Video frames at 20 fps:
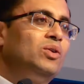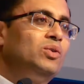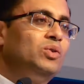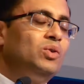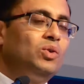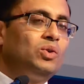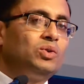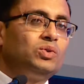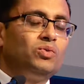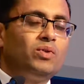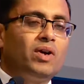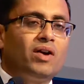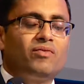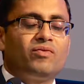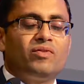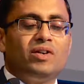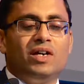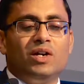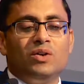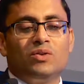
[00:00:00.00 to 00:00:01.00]
to those who
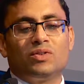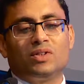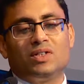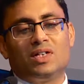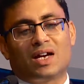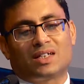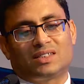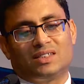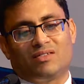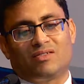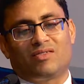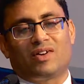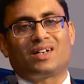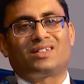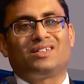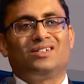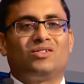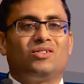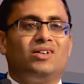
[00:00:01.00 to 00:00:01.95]
have reduced ejection fraction.